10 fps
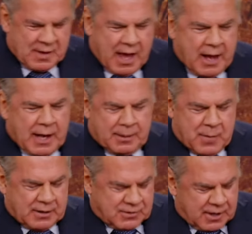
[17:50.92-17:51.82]
I like
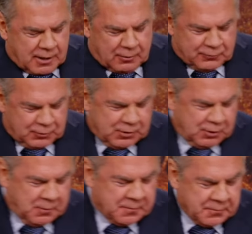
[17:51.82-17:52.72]
my colorful
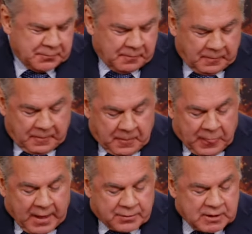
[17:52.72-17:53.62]
too.
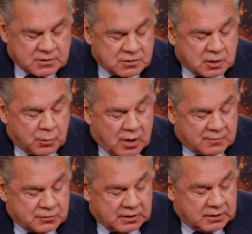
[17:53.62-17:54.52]
This is a
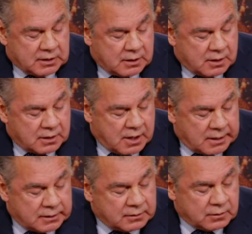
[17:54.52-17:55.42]
prophecy that uh,
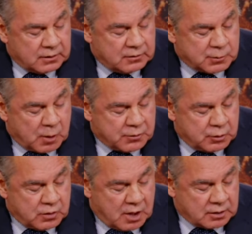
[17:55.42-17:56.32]
God spoke
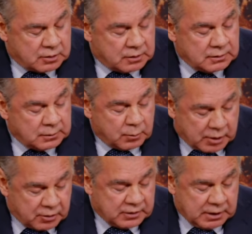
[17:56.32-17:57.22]
through Dr.
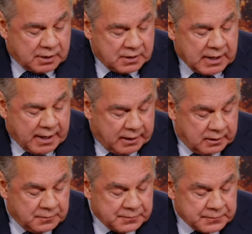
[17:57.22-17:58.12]
Brother Kenneth E.
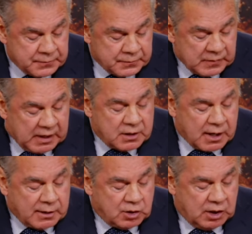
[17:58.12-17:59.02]
Hagin in
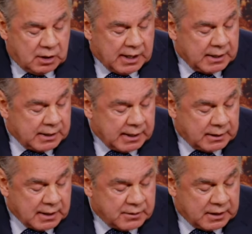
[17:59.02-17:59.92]

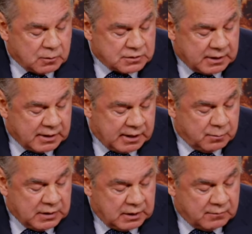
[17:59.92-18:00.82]
1988. I think it was at camp
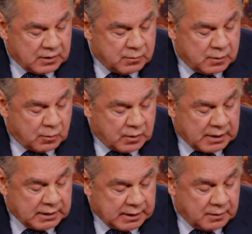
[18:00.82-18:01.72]
meeting, if I remember
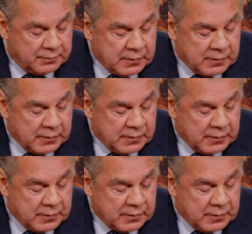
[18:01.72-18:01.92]
right. Yeah.